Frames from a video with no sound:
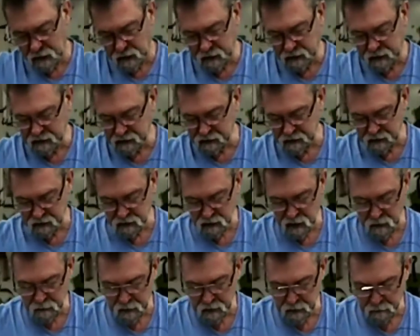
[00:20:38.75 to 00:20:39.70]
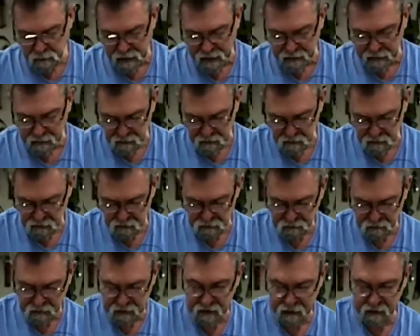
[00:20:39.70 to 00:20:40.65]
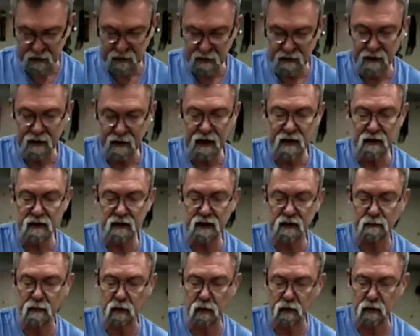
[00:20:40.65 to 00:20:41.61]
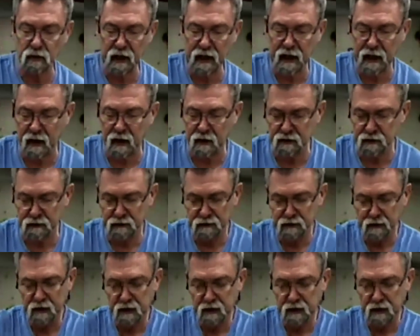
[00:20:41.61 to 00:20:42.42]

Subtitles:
I guess there's so many patents out there. See, that's just pulled out.